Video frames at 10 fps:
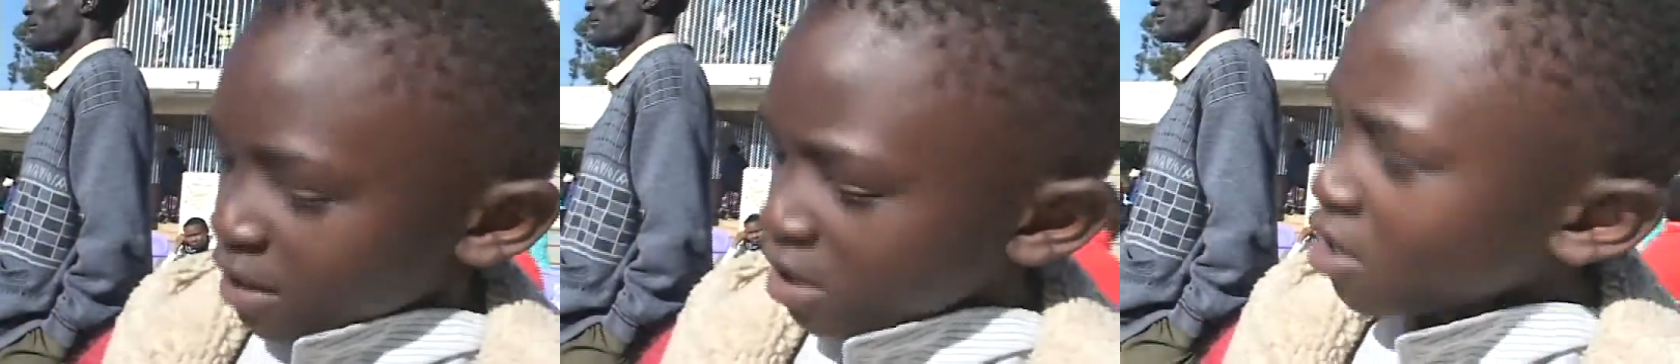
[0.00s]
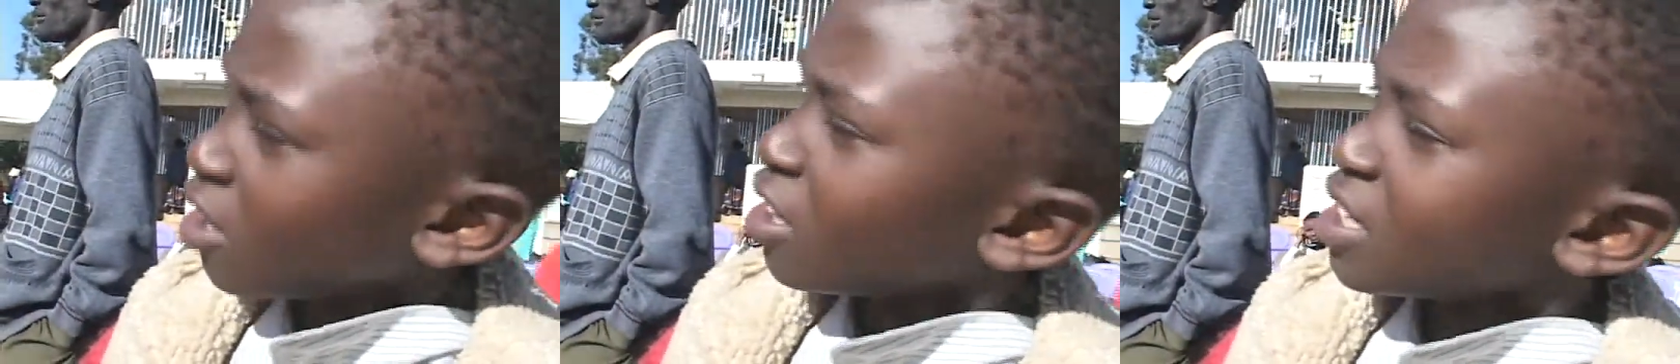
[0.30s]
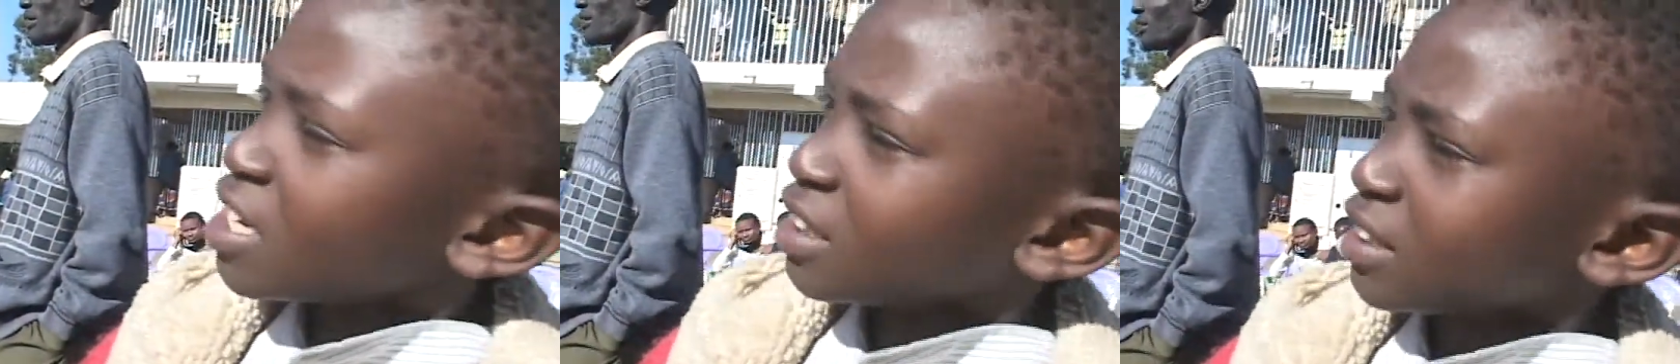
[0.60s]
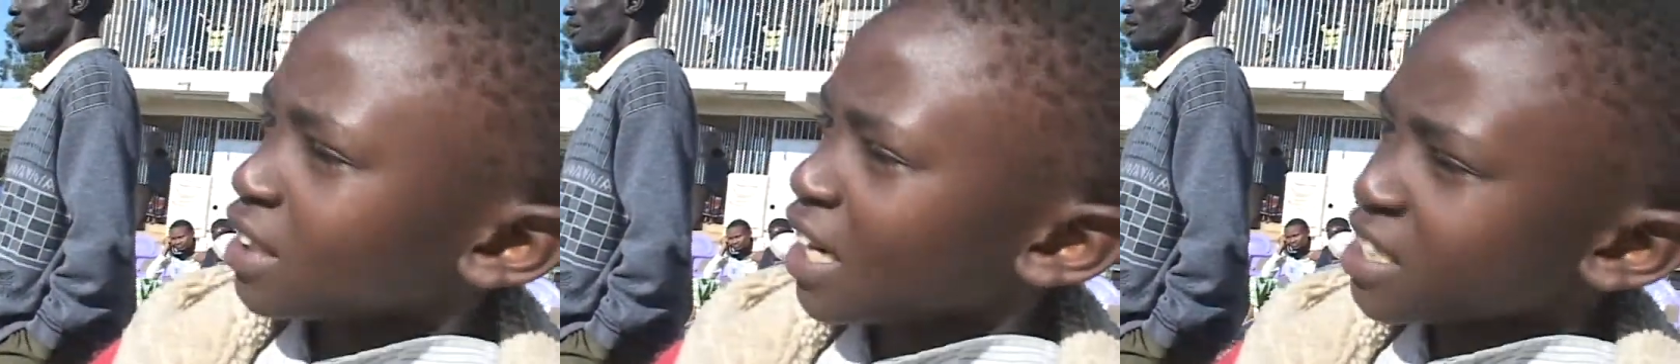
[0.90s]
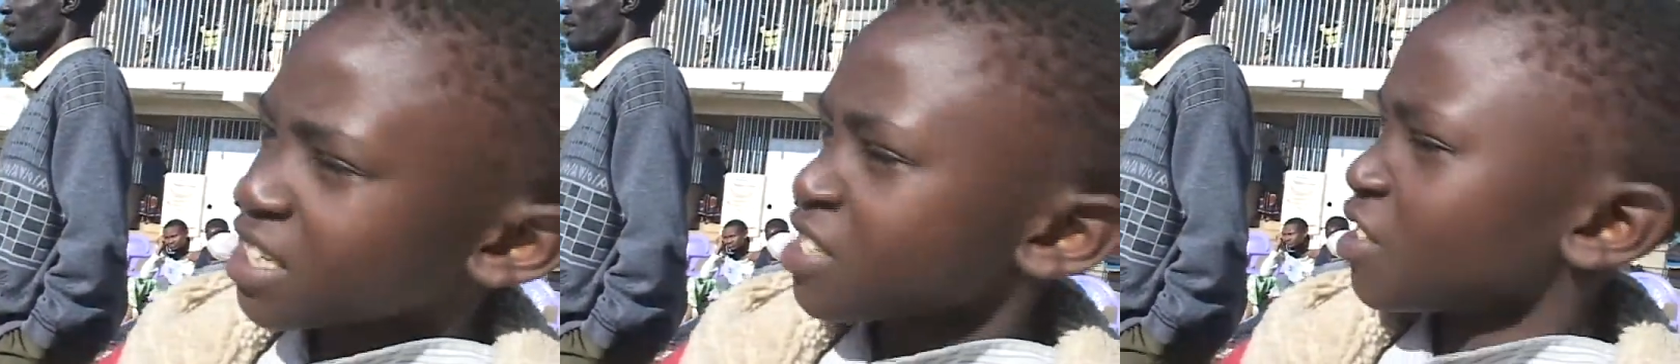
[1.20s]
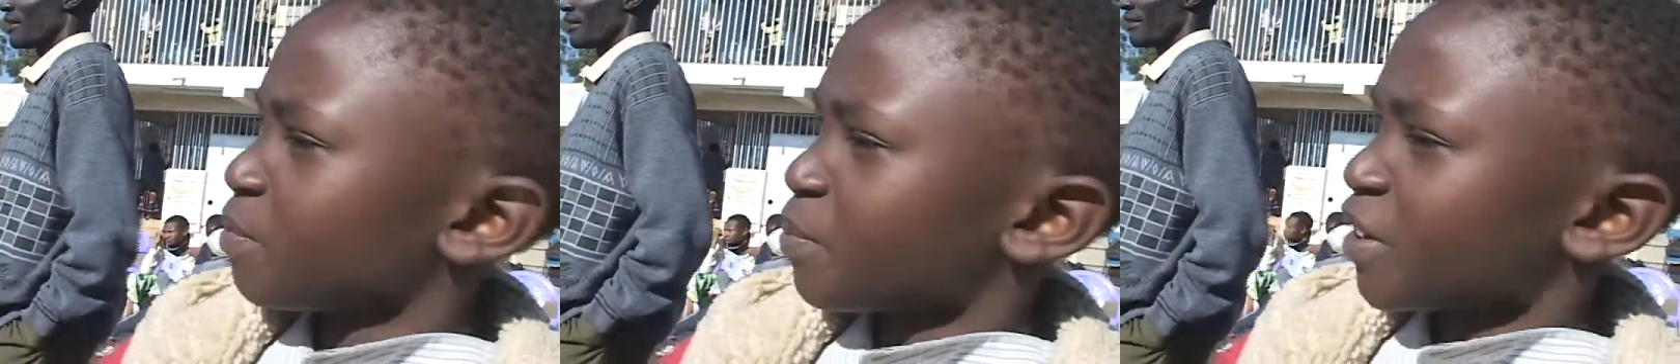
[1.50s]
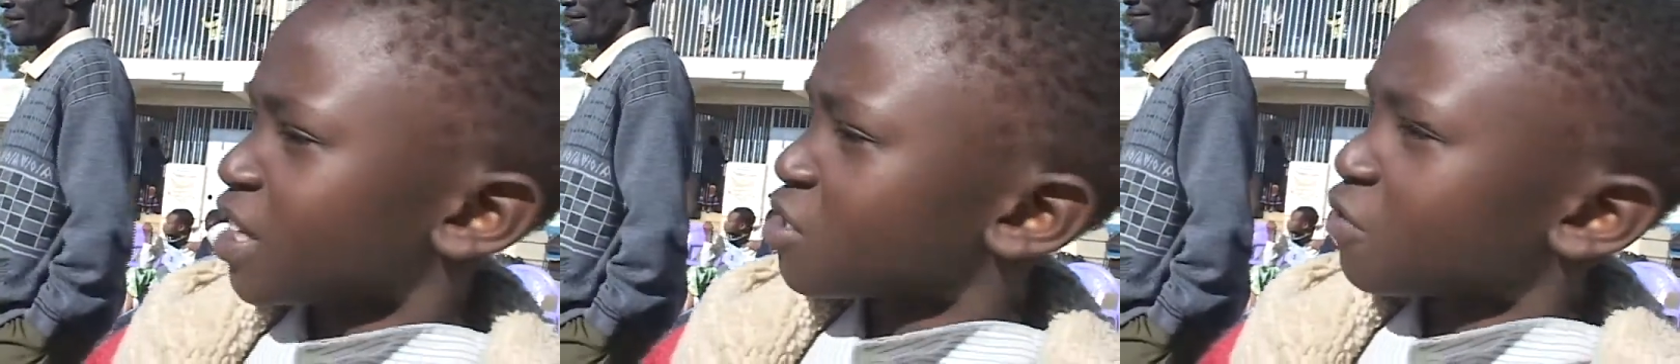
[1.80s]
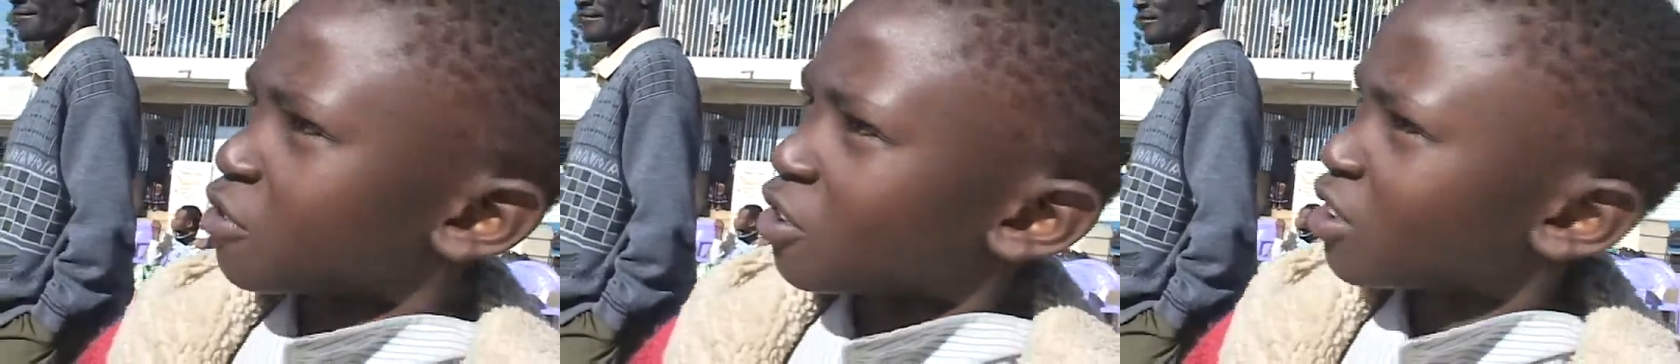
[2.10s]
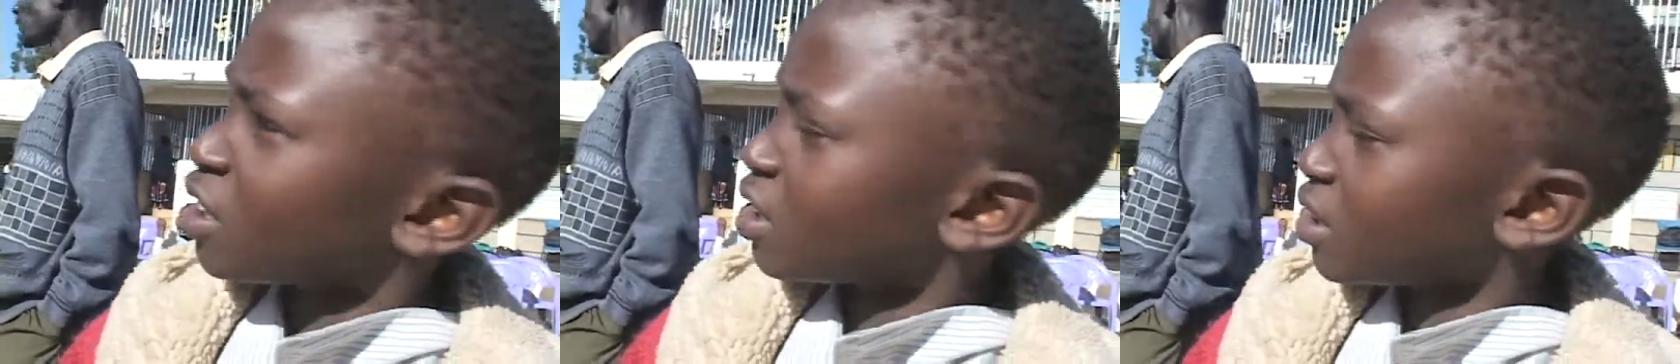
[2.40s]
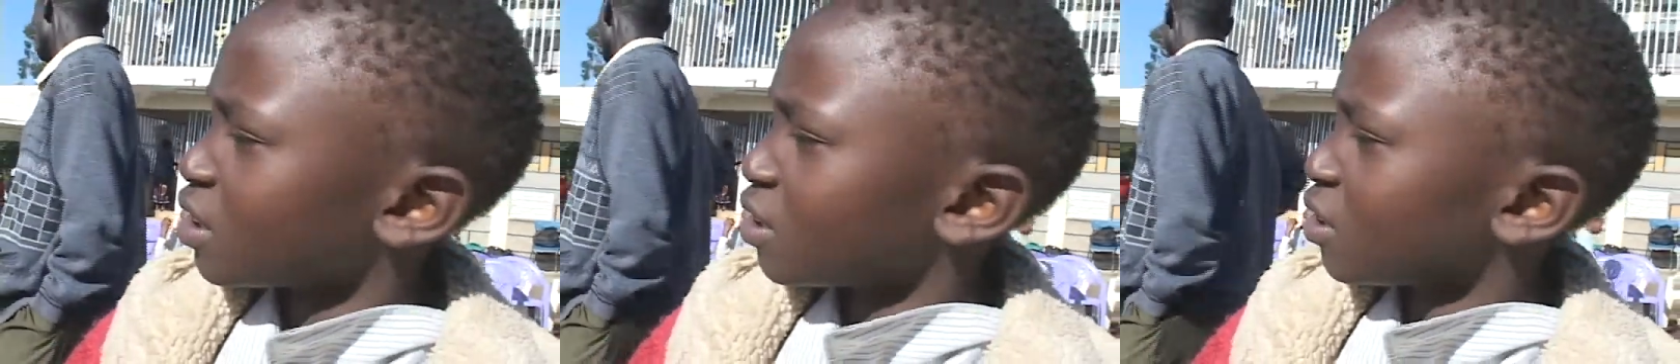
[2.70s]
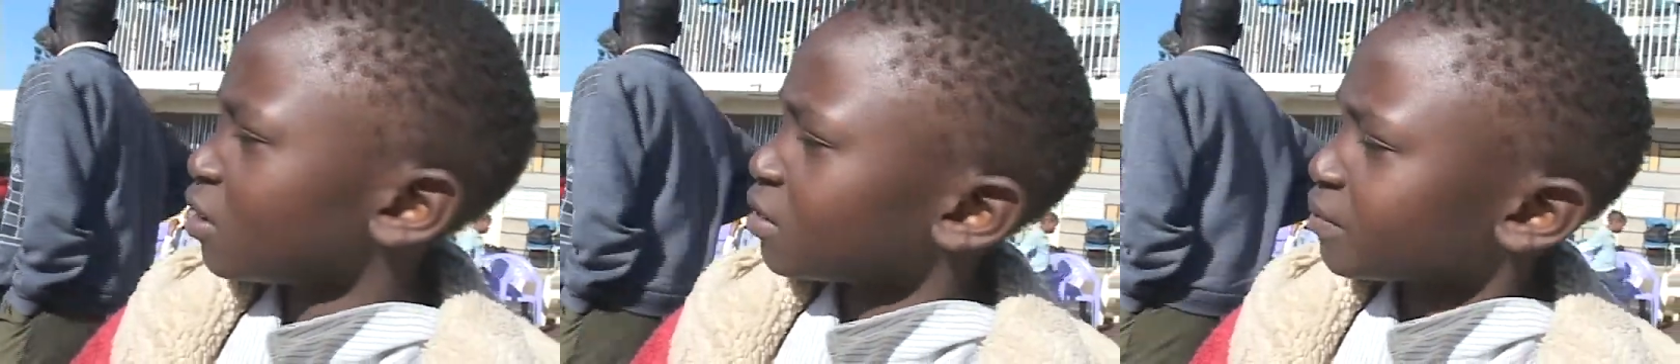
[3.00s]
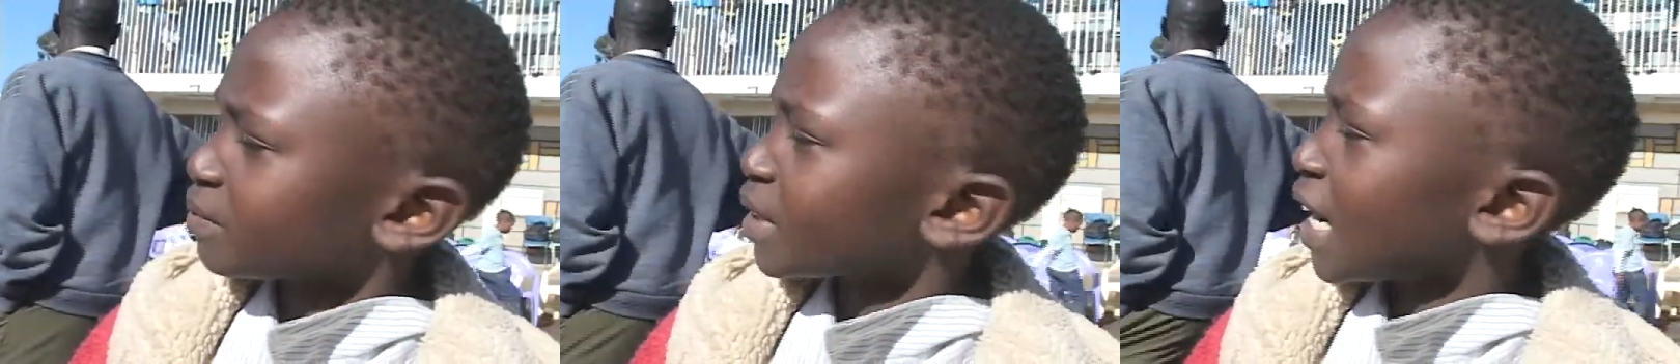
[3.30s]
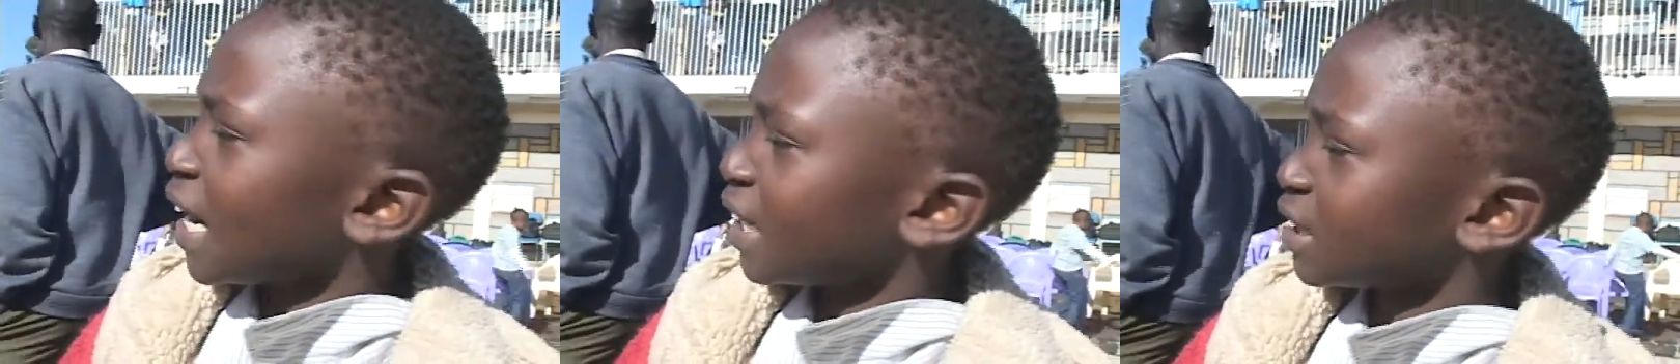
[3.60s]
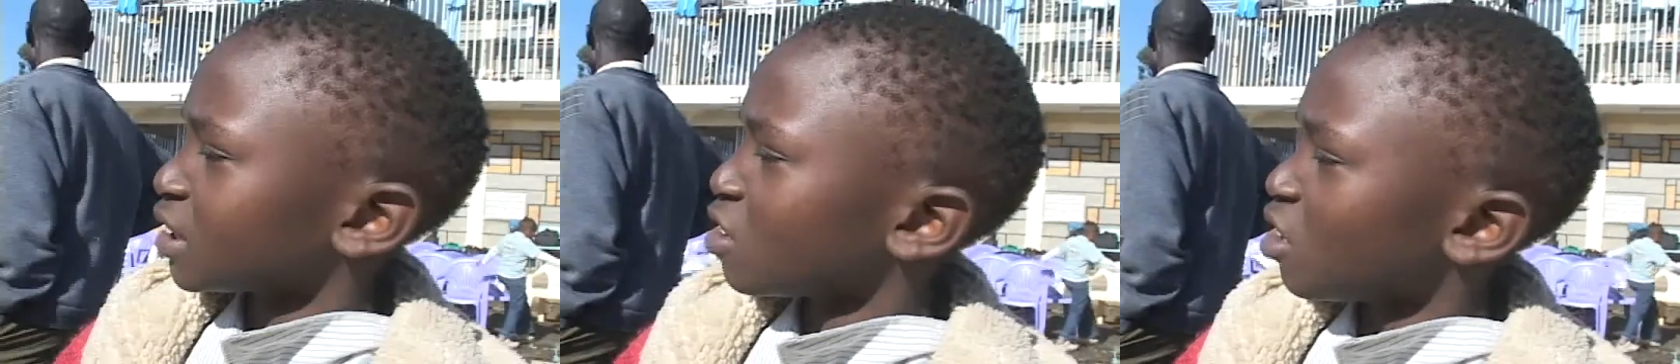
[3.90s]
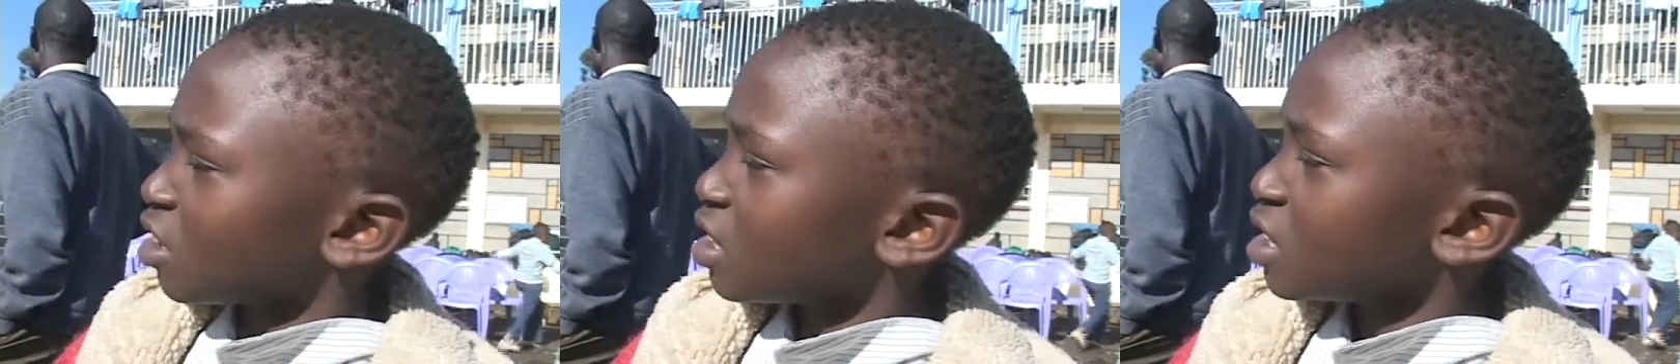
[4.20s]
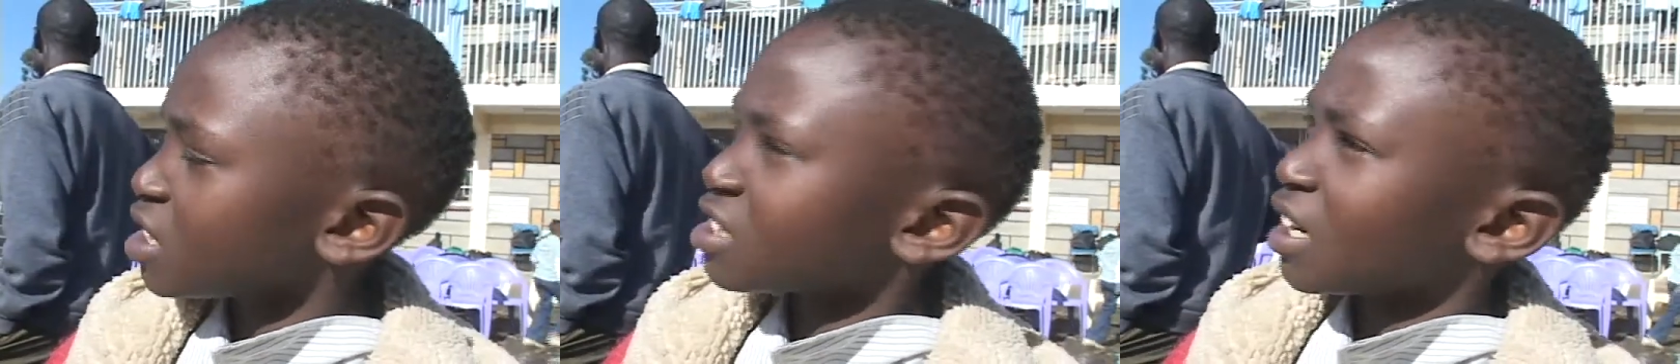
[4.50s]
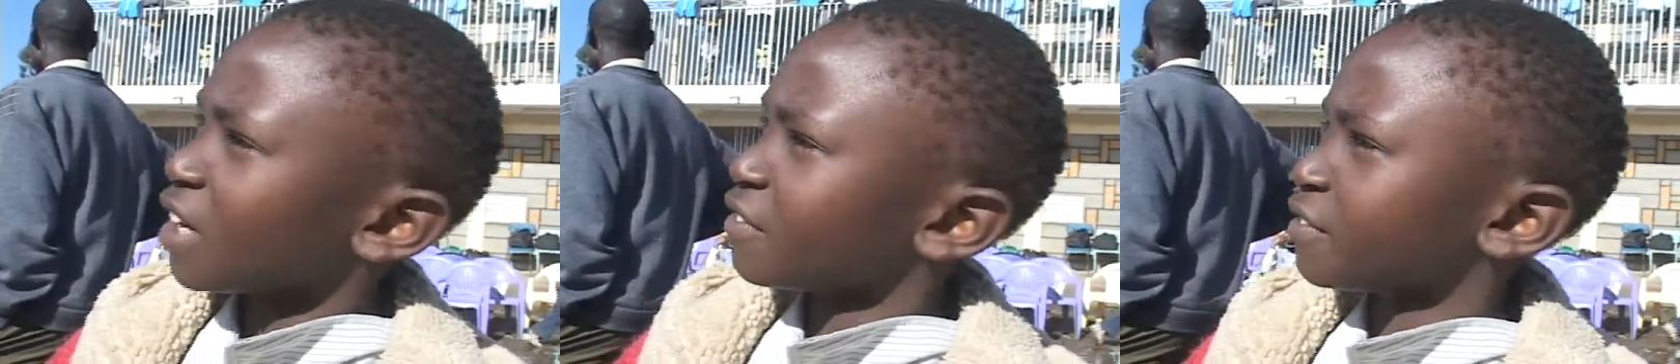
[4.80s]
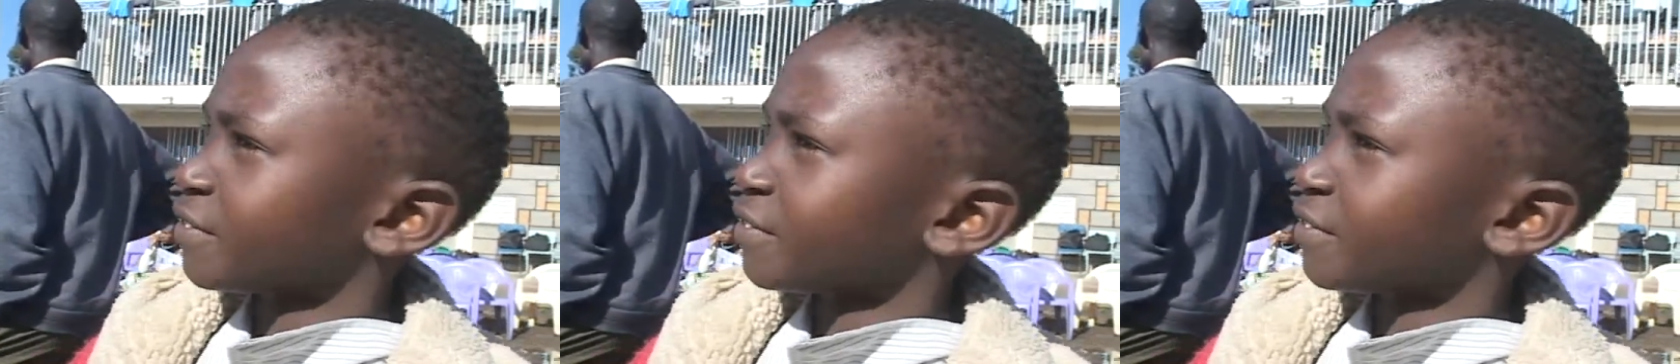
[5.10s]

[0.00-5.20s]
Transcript: God answers the prayers of all, and God is love.